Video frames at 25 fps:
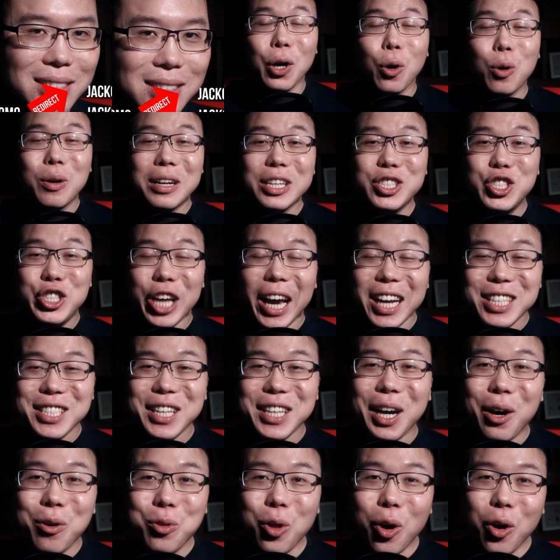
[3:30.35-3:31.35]
So the
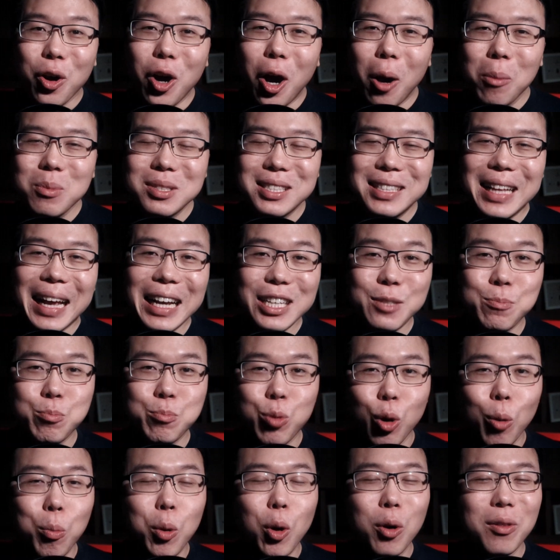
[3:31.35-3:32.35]
jackcao.com slash
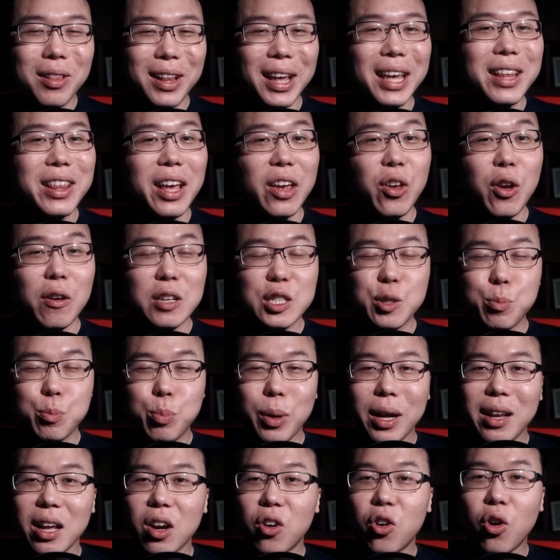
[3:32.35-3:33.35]
promo link that you
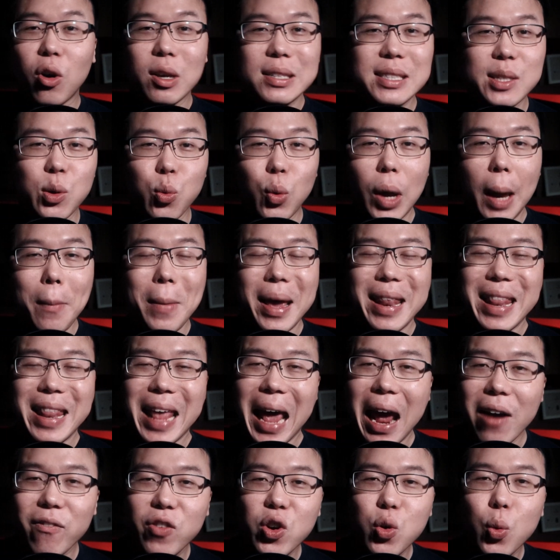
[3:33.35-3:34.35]
spread across the web
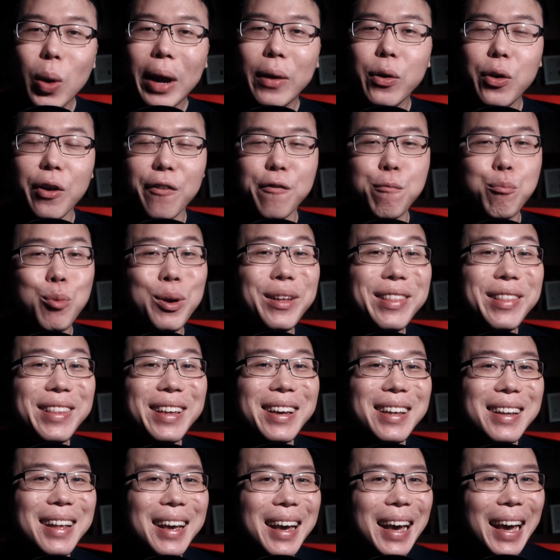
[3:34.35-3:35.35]
and everywhere you have
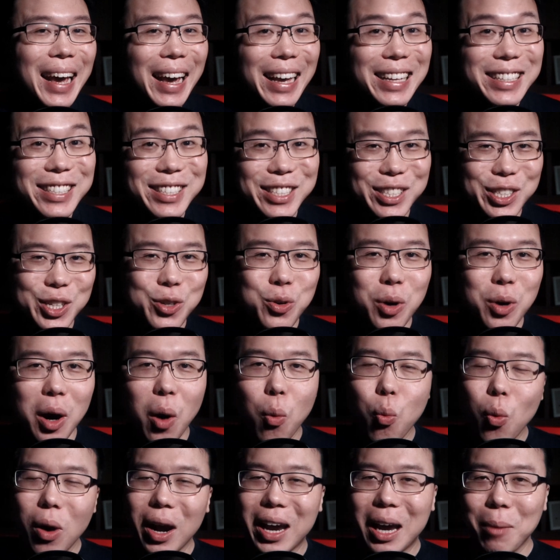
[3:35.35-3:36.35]
printed is still
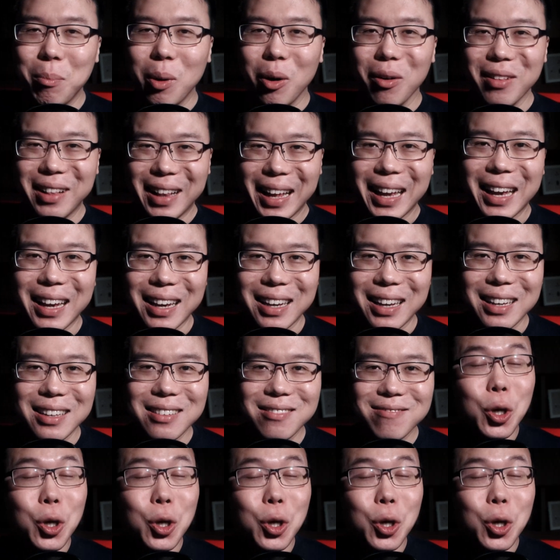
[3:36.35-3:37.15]
a workable link.